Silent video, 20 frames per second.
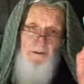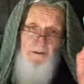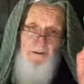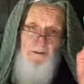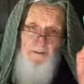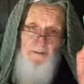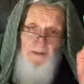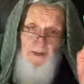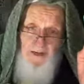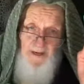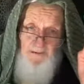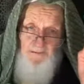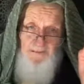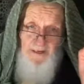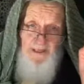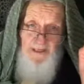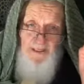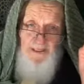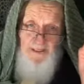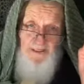They
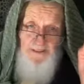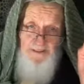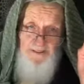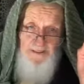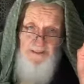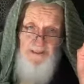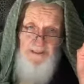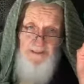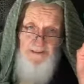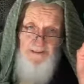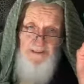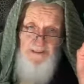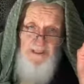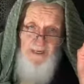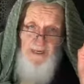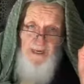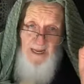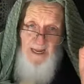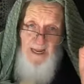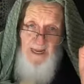really exist.
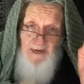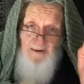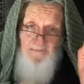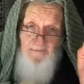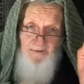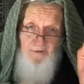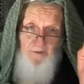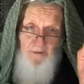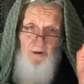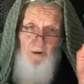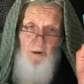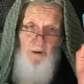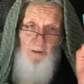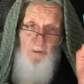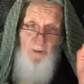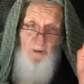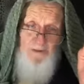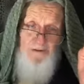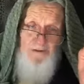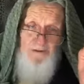And if you know
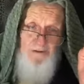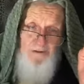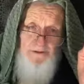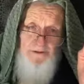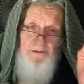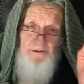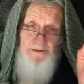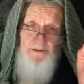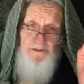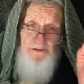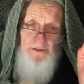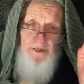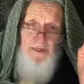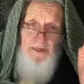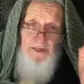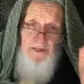what to do,